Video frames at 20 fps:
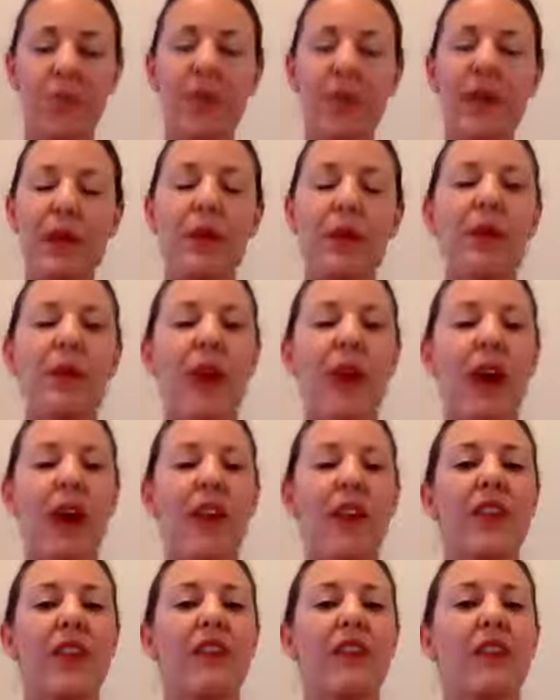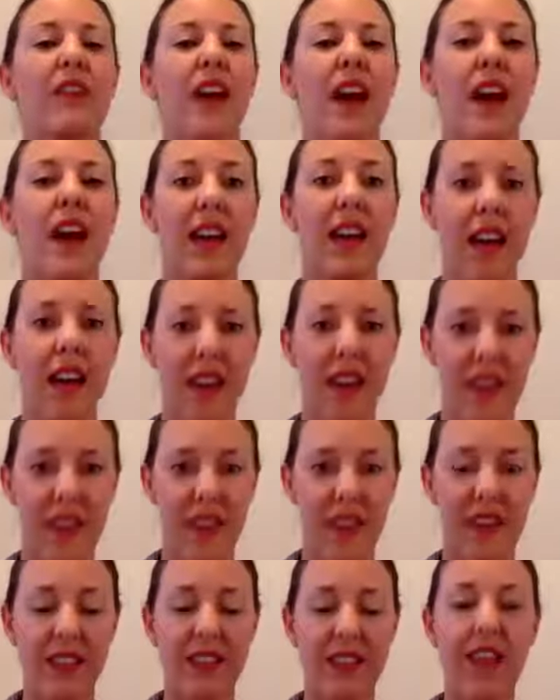big breath and say, I got this.